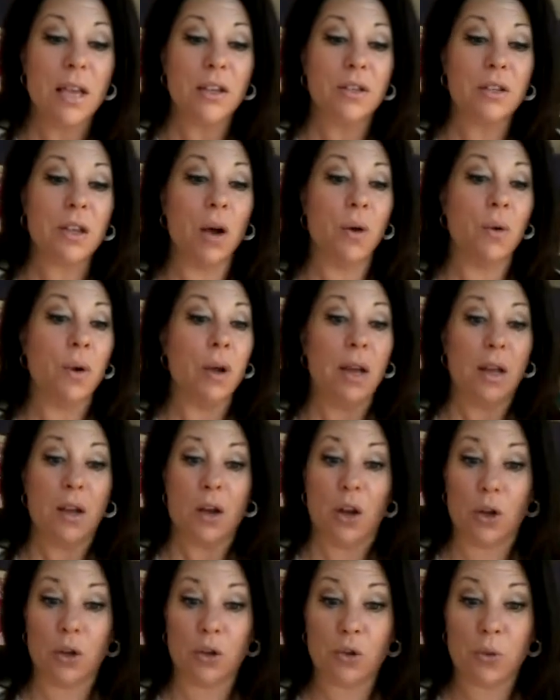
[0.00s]
So
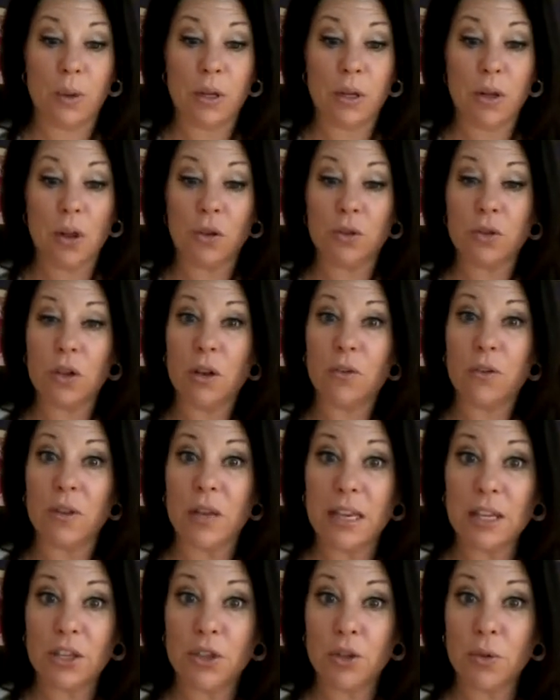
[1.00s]
earn $20 off
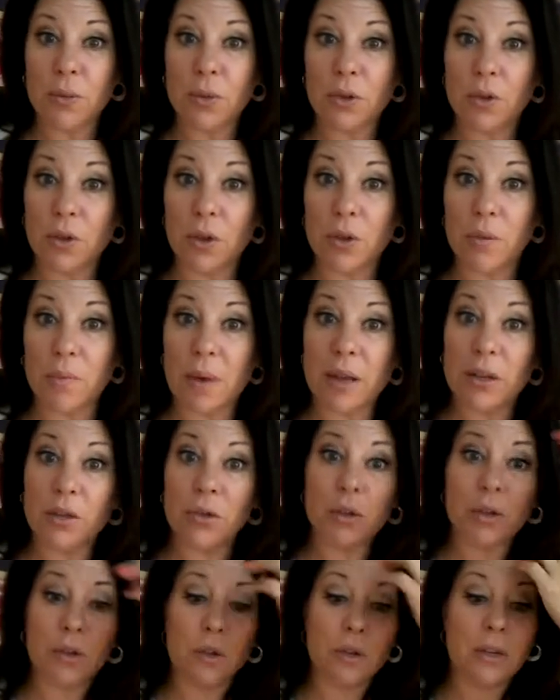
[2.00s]
each new recruit,
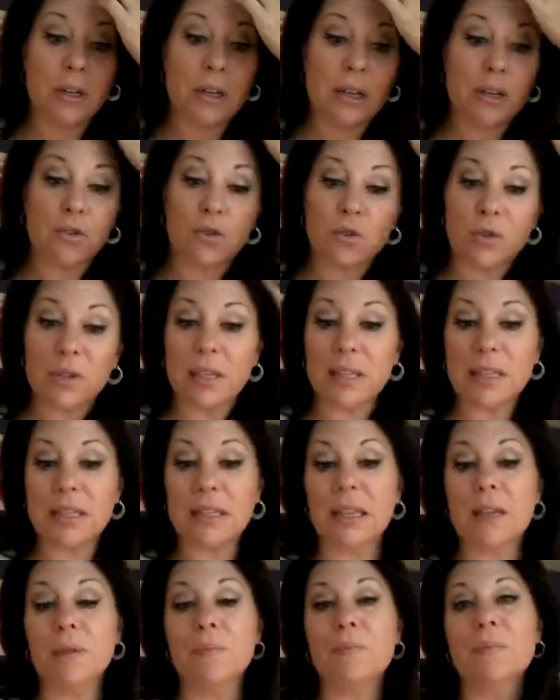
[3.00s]
mentor, and earn an extra
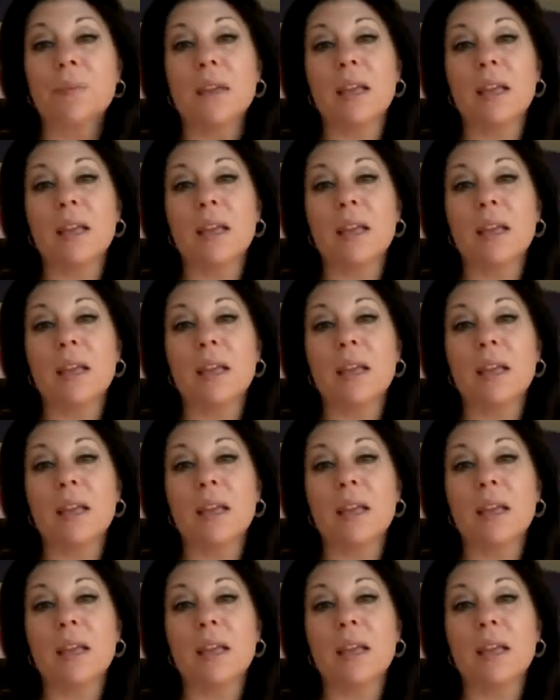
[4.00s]
60